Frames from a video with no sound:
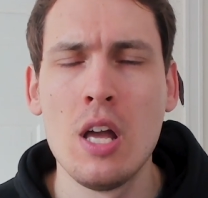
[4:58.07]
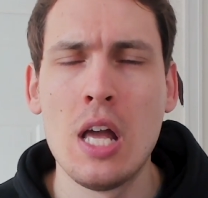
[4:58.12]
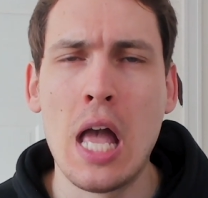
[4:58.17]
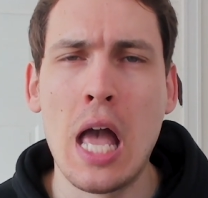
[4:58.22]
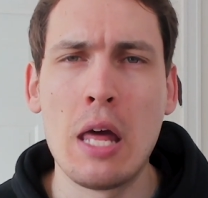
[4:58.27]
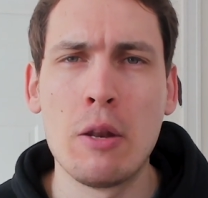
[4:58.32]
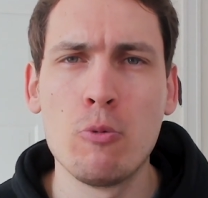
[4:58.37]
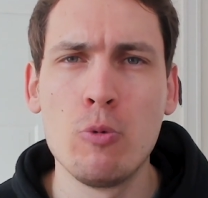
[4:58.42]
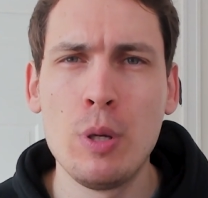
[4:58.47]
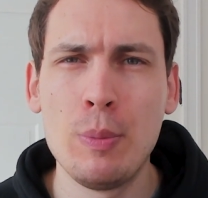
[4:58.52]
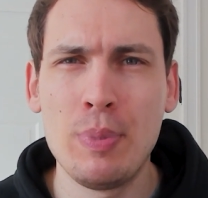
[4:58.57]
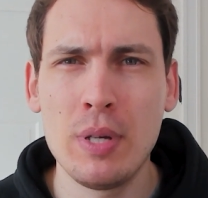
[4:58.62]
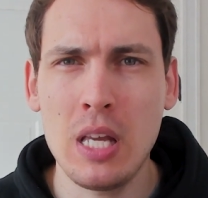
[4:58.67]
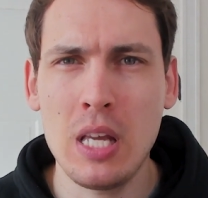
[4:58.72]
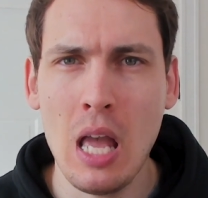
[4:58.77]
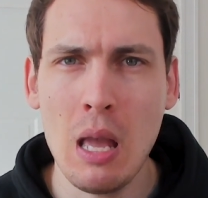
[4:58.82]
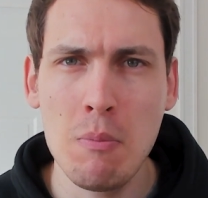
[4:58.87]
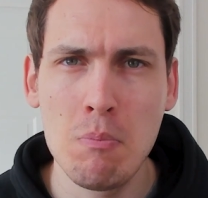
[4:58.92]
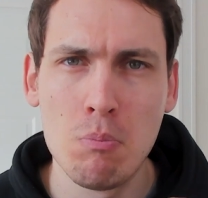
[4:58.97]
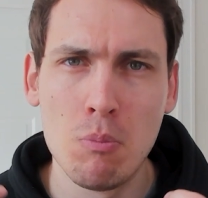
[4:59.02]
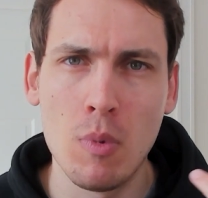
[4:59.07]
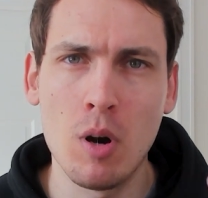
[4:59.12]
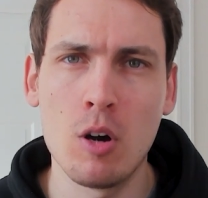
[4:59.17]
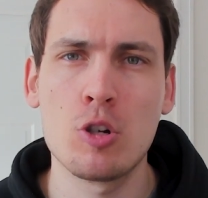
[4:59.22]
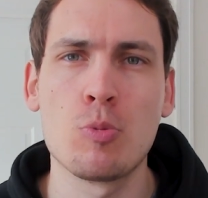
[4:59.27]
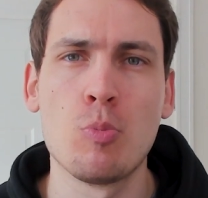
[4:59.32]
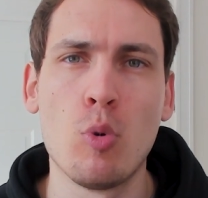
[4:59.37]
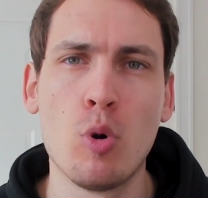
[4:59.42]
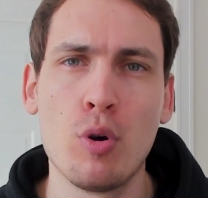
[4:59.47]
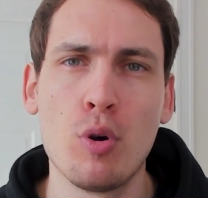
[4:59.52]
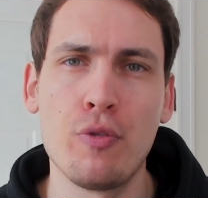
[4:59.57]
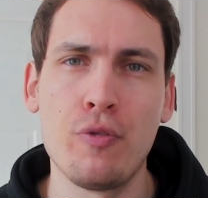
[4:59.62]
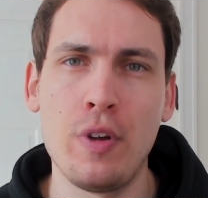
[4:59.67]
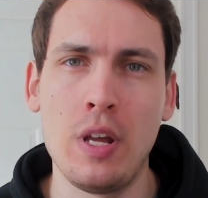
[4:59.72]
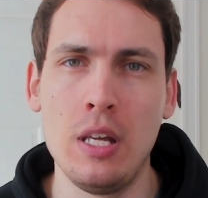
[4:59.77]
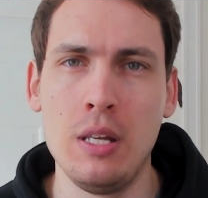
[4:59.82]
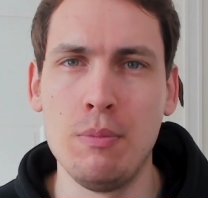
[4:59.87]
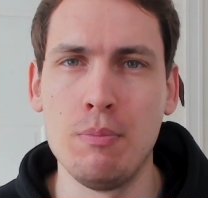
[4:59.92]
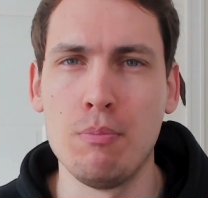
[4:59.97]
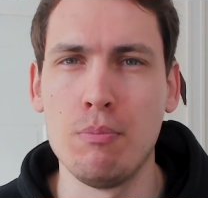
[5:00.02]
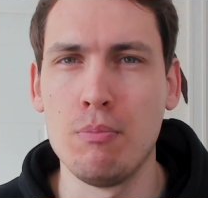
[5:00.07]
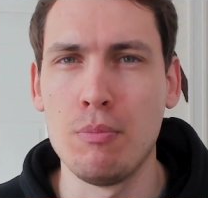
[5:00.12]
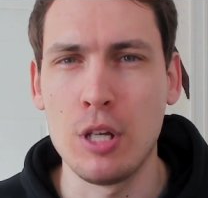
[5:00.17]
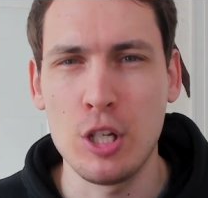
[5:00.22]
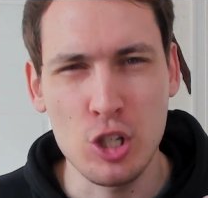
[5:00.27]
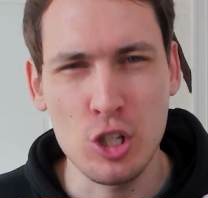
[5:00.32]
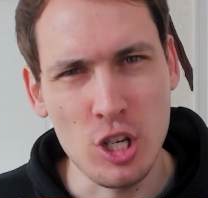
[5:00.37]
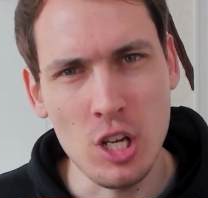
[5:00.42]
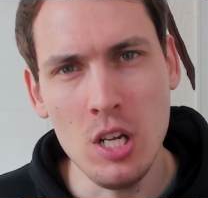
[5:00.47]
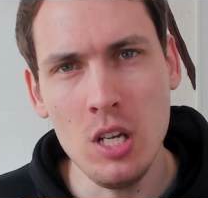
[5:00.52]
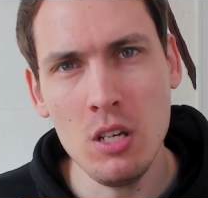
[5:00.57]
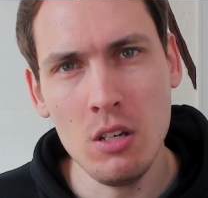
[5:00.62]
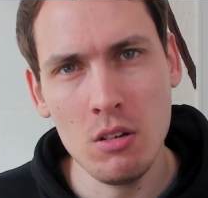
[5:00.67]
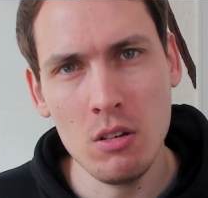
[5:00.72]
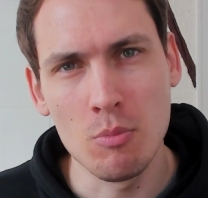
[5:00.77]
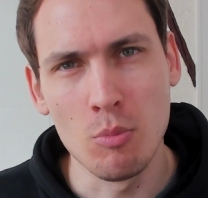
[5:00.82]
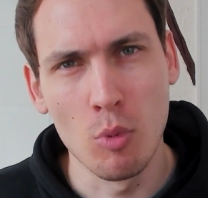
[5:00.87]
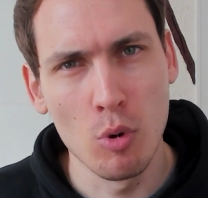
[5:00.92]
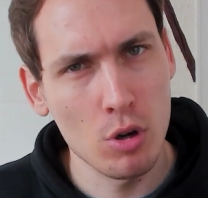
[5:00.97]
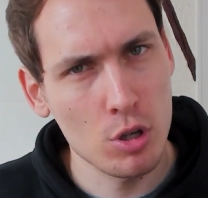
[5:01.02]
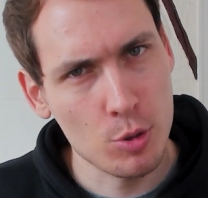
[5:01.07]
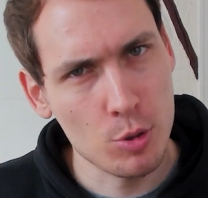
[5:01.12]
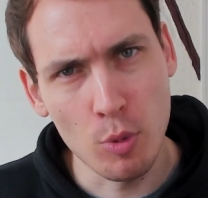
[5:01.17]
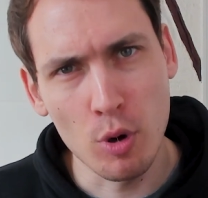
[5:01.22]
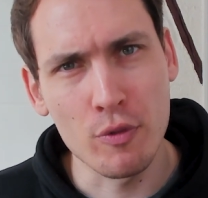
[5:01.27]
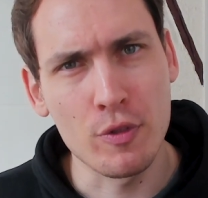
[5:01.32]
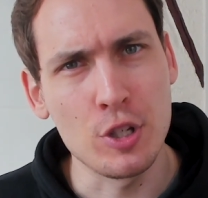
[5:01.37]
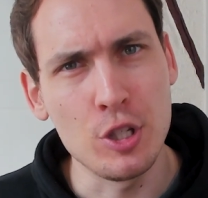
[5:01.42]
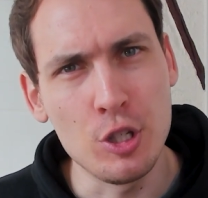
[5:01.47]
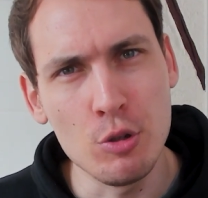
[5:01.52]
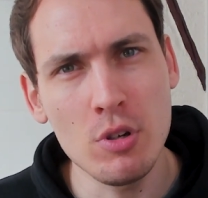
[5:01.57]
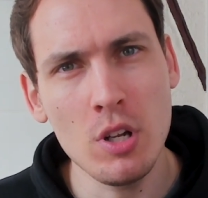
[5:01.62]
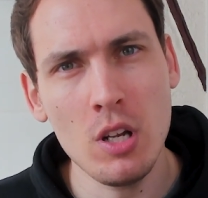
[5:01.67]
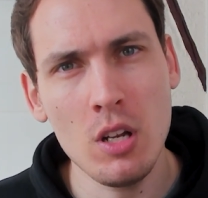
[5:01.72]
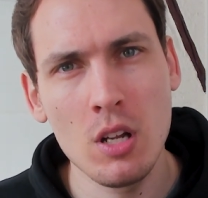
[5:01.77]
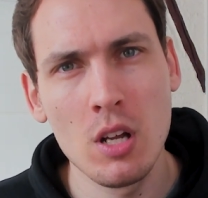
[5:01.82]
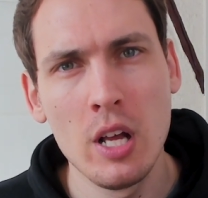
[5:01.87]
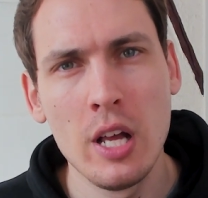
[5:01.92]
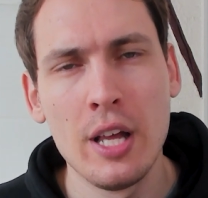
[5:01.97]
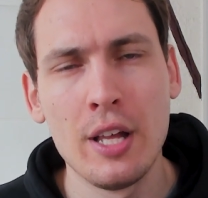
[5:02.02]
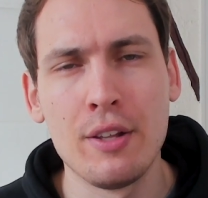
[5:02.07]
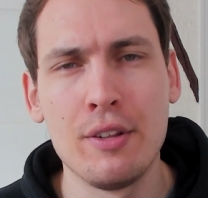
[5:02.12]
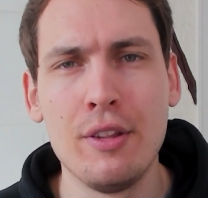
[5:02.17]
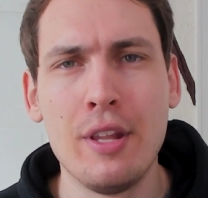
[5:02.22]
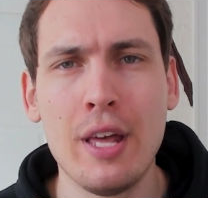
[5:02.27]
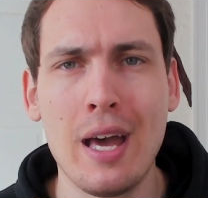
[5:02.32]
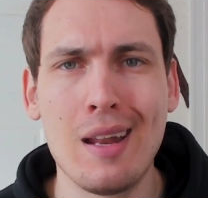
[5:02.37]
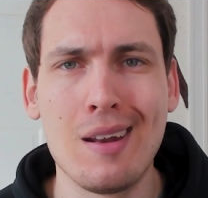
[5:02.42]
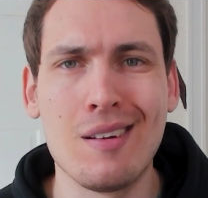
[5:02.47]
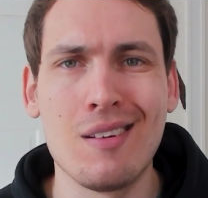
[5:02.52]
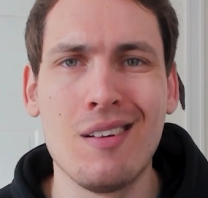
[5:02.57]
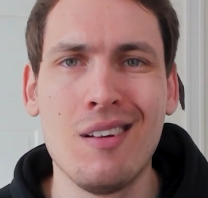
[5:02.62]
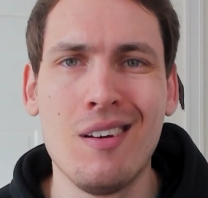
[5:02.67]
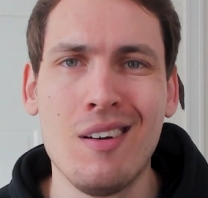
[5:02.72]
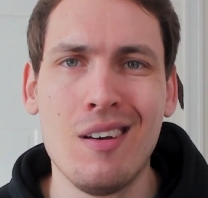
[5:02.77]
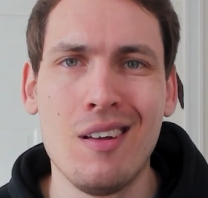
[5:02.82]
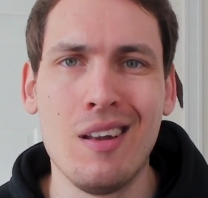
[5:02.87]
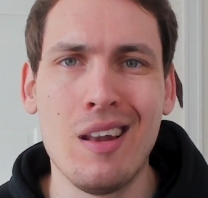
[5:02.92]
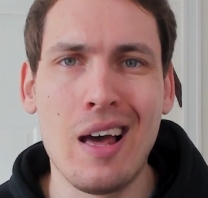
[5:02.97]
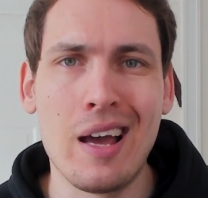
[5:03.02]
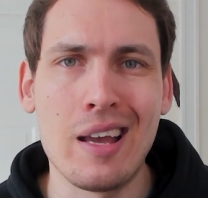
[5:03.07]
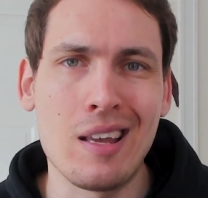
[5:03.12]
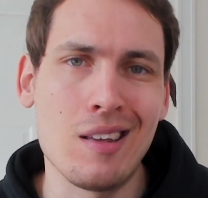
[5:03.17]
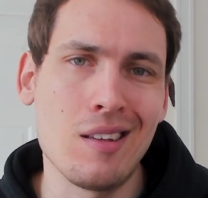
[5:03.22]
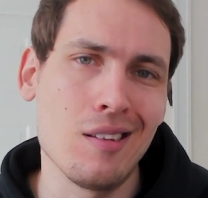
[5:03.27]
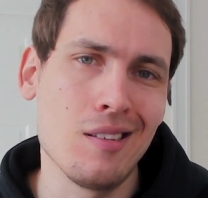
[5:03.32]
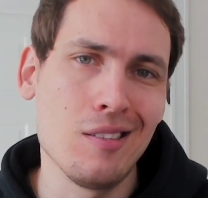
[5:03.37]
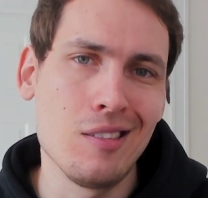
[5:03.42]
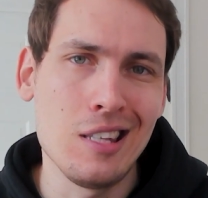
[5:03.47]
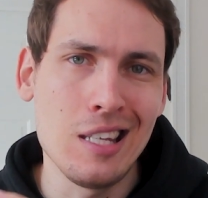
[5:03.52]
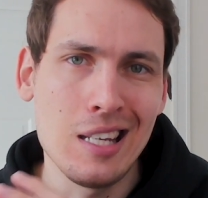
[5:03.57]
and we became much more of a machine, much more of a unit than like the